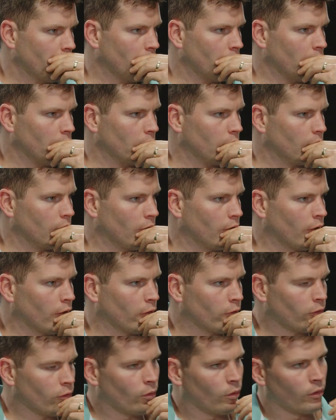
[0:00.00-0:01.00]
Some
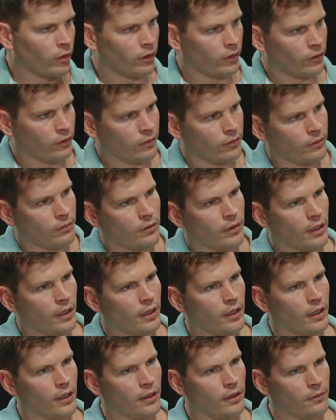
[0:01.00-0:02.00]
100 doors,
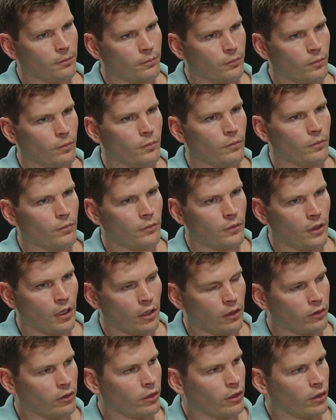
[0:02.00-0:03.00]

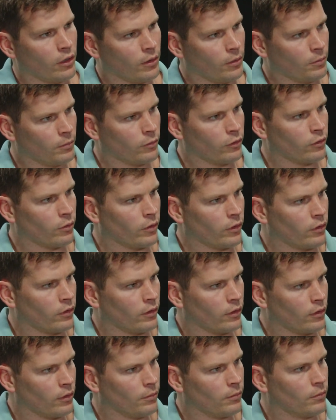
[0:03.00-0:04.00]
long-term, short-term.